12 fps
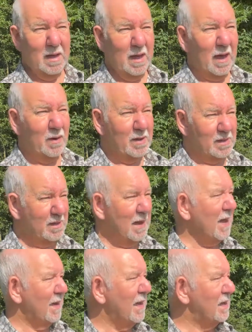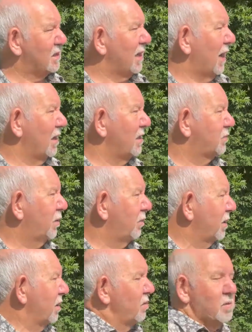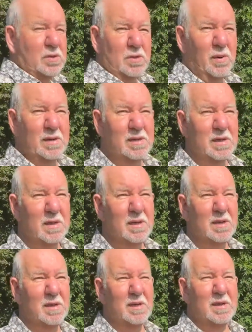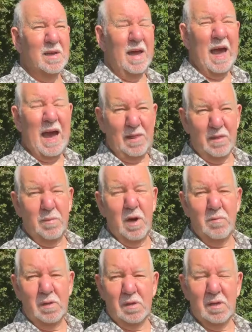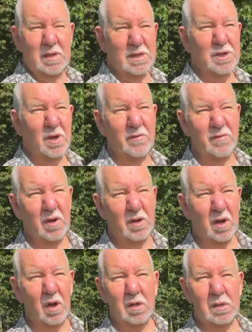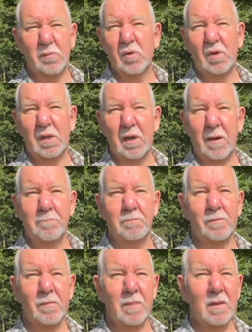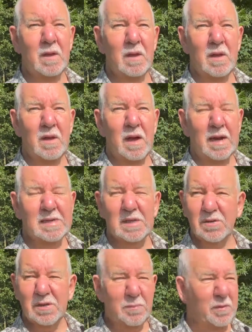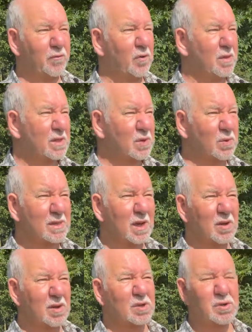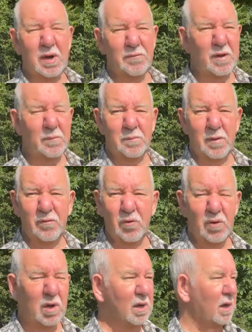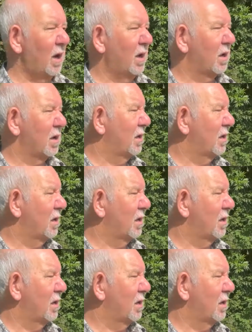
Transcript: Anyway, today it is that. It's probably got up to 20 at the moment, and it's not even 9 o'clock in the morning yet. And as I've said before, there's always a lot of traffic before 9 o'clock.